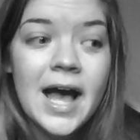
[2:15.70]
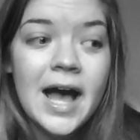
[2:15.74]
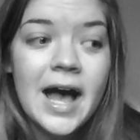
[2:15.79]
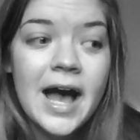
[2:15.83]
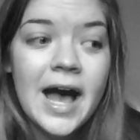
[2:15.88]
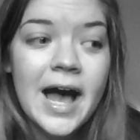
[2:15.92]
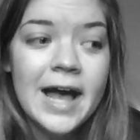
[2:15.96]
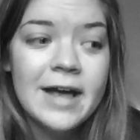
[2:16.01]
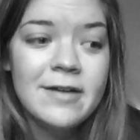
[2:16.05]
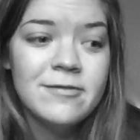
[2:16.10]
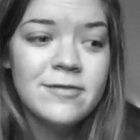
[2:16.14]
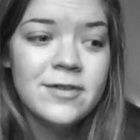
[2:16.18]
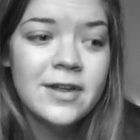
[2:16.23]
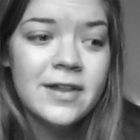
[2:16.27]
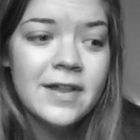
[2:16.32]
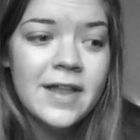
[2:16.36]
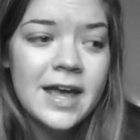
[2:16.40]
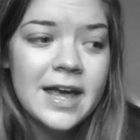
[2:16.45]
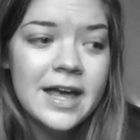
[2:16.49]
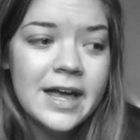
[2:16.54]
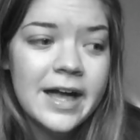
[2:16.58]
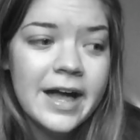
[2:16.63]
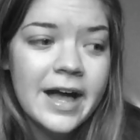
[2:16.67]
I feel
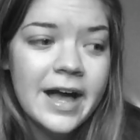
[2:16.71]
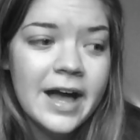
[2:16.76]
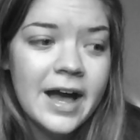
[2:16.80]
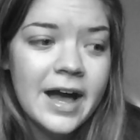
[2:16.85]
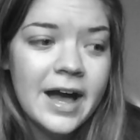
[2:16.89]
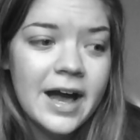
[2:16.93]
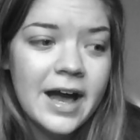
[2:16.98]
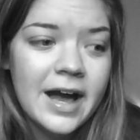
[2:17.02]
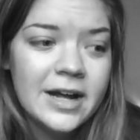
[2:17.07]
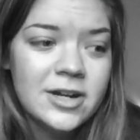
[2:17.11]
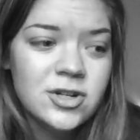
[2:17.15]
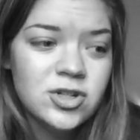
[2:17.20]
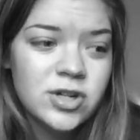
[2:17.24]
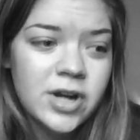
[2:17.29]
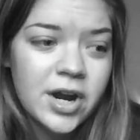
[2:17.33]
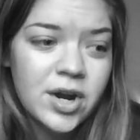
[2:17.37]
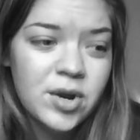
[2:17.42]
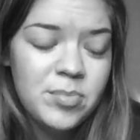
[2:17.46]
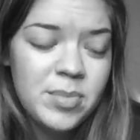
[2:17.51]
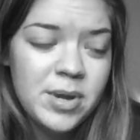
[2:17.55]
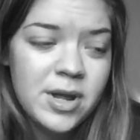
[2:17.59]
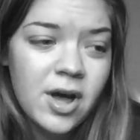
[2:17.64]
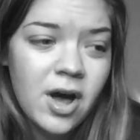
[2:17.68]
I try
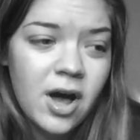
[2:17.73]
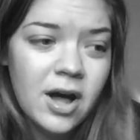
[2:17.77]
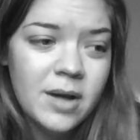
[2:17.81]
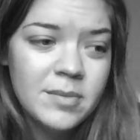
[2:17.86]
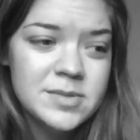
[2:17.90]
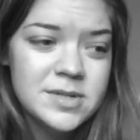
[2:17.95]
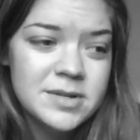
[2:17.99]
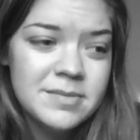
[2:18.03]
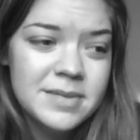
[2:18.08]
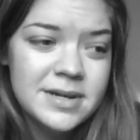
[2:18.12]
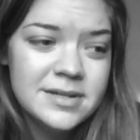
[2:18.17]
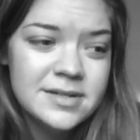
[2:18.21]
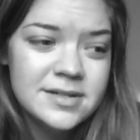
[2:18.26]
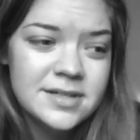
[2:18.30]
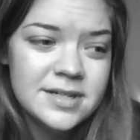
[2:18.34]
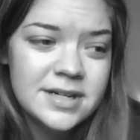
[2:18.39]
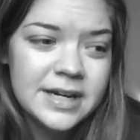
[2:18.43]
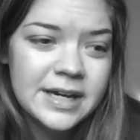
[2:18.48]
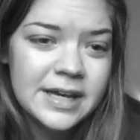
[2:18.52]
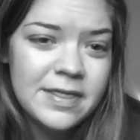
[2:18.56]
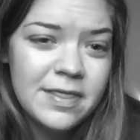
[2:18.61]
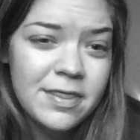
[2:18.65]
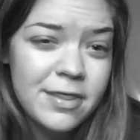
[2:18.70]
to be
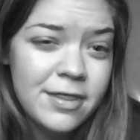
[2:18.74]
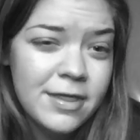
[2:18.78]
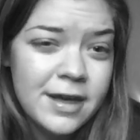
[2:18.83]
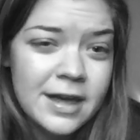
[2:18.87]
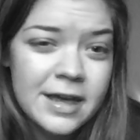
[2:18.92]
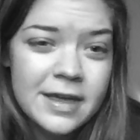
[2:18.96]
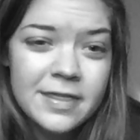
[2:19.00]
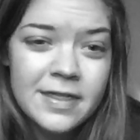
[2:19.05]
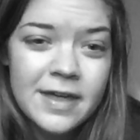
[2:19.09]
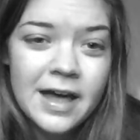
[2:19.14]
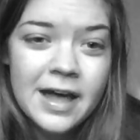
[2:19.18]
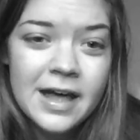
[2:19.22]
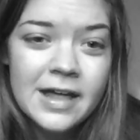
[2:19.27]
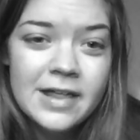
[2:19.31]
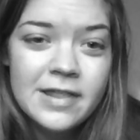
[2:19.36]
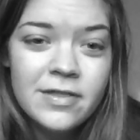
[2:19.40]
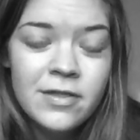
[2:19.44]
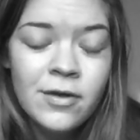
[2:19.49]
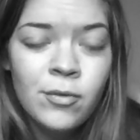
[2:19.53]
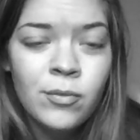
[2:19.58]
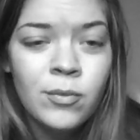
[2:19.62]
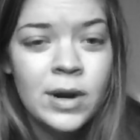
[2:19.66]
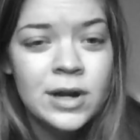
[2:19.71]
optimistic and think that
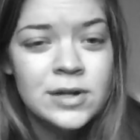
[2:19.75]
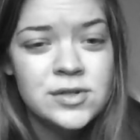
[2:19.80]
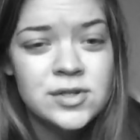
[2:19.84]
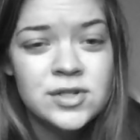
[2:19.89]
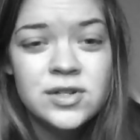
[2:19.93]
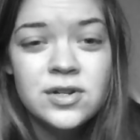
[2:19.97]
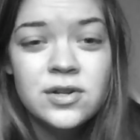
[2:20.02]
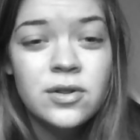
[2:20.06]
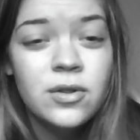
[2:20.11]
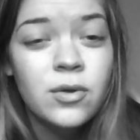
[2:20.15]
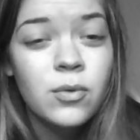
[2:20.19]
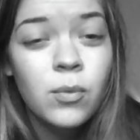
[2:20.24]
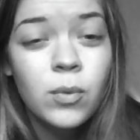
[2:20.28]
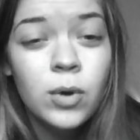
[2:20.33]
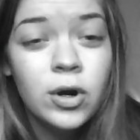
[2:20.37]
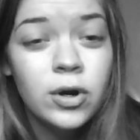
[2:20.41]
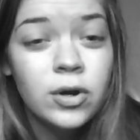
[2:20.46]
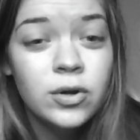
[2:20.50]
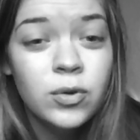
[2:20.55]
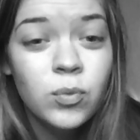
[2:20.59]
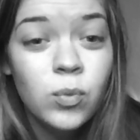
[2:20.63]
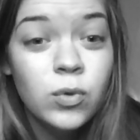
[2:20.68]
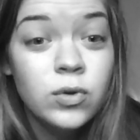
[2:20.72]
the rest of the
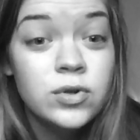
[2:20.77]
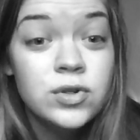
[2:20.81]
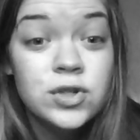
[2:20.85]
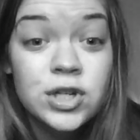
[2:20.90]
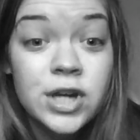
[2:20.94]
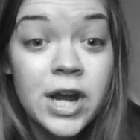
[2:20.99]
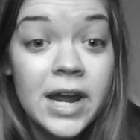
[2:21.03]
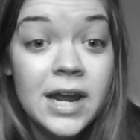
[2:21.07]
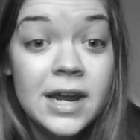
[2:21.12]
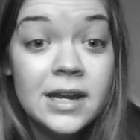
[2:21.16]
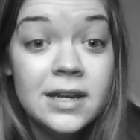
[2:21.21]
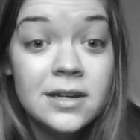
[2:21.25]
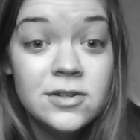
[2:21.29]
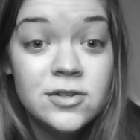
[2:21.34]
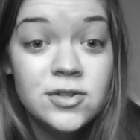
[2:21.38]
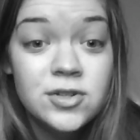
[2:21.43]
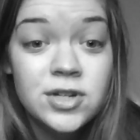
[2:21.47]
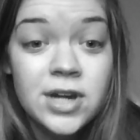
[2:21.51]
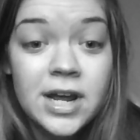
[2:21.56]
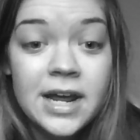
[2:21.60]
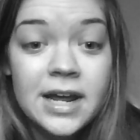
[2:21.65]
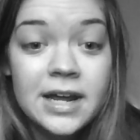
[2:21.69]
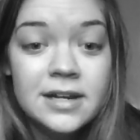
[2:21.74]
world will change
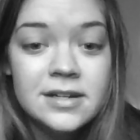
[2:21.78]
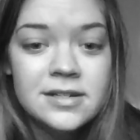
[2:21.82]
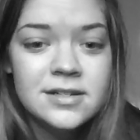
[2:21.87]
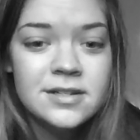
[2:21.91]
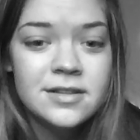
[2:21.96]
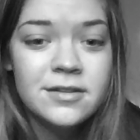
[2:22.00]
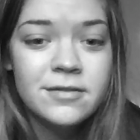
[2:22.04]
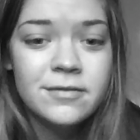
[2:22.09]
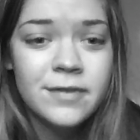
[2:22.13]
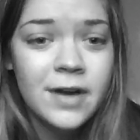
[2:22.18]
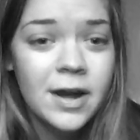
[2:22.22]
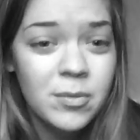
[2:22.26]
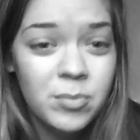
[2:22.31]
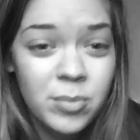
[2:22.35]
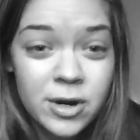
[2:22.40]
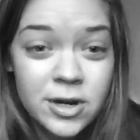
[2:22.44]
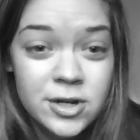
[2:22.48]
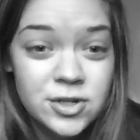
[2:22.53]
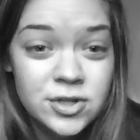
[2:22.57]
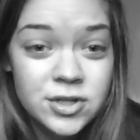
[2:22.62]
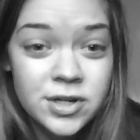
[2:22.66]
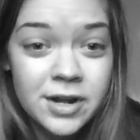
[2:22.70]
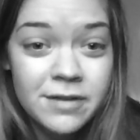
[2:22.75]
and the
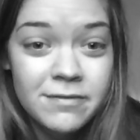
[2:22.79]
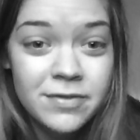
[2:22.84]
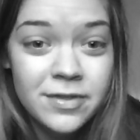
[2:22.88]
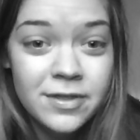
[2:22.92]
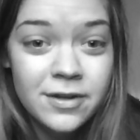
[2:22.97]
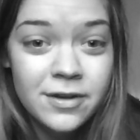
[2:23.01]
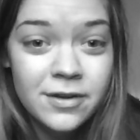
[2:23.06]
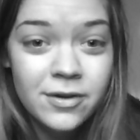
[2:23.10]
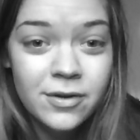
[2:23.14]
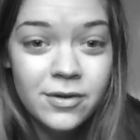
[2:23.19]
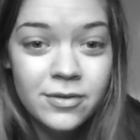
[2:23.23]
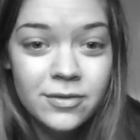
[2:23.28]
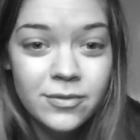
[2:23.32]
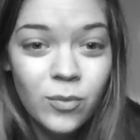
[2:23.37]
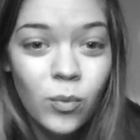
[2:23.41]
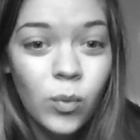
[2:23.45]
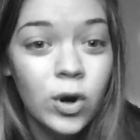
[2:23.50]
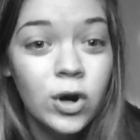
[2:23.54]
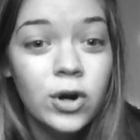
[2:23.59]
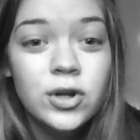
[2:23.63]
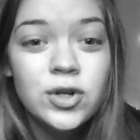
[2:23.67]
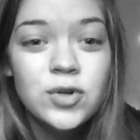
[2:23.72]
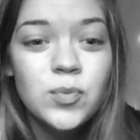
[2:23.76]
vibration of the
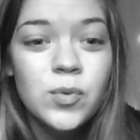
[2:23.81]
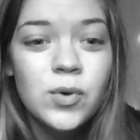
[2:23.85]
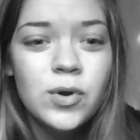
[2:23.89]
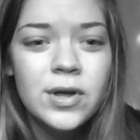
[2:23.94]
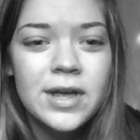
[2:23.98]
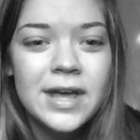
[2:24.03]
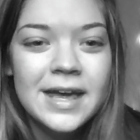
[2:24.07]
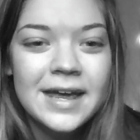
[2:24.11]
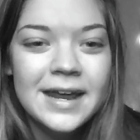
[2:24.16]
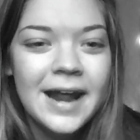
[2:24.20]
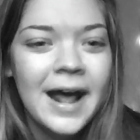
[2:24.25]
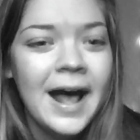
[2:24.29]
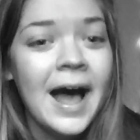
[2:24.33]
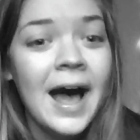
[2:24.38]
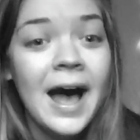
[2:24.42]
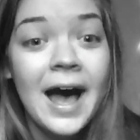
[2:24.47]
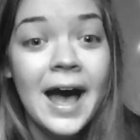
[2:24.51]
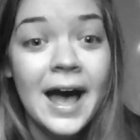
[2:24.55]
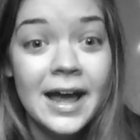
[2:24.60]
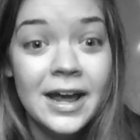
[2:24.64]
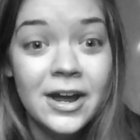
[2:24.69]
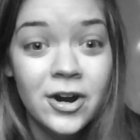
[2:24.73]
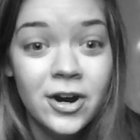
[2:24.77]
world will get
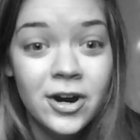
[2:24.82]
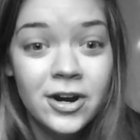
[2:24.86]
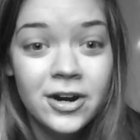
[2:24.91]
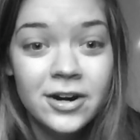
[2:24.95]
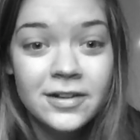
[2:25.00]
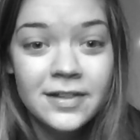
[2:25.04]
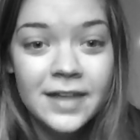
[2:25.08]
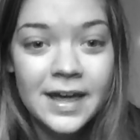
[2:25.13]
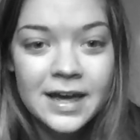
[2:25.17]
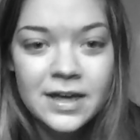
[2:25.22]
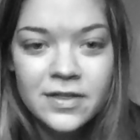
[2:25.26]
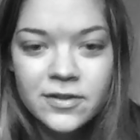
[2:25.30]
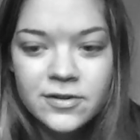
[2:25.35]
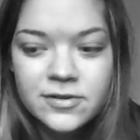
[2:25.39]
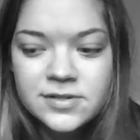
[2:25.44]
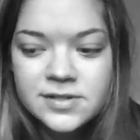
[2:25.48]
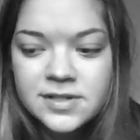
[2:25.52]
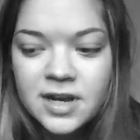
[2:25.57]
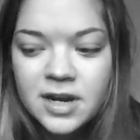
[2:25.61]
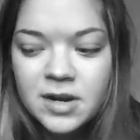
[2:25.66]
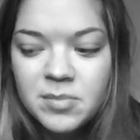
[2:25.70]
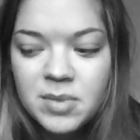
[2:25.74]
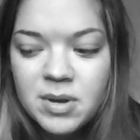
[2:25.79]
higher. There's
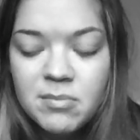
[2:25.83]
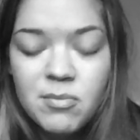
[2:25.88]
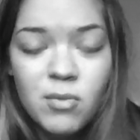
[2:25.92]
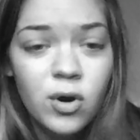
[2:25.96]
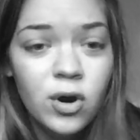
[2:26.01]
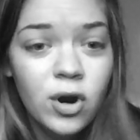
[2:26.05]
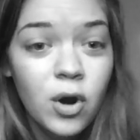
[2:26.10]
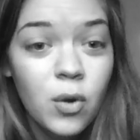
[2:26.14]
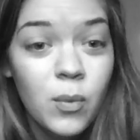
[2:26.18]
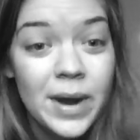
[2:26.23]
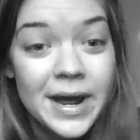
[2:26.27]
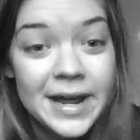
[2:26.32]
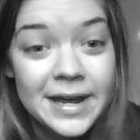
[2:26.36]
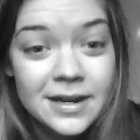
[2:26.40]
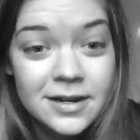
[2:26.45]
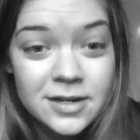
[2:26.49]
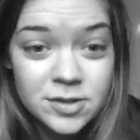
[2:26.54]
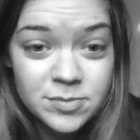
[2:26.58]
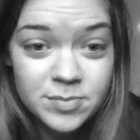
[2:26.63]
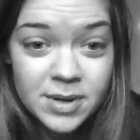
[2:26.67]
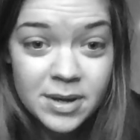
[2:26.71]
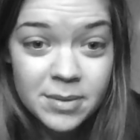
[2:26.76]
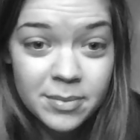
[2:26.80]
going to be more awakened
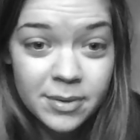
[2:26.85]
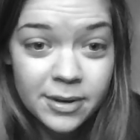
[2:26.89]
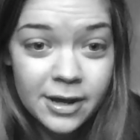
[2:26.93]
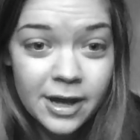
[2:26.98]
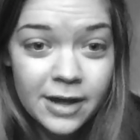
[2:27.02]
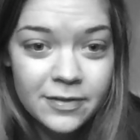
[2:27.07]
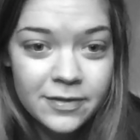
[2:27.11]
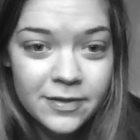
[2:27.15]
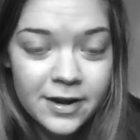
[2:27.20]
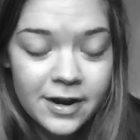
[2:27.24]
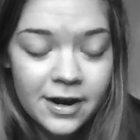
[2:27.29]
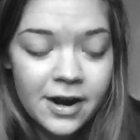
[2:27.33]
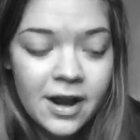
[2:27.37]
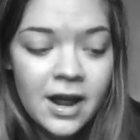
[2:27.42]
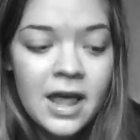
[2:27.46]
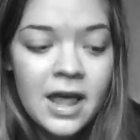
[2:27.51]
people out there.